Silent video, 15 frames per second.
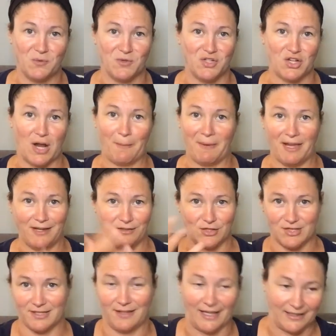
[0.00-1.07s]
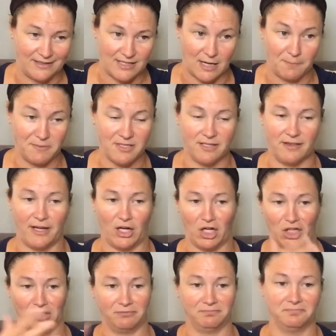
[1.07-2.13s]
who was shopping just like dumped
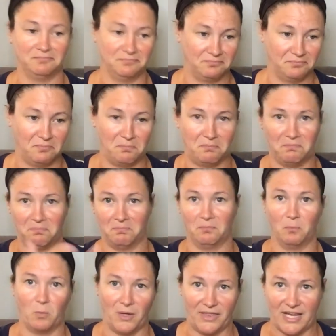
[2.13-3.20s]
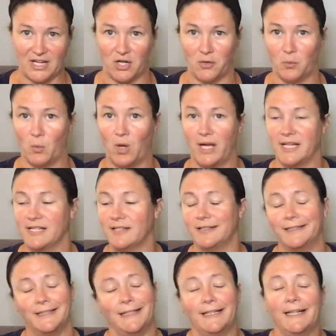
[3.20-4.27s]
their what they didn't want.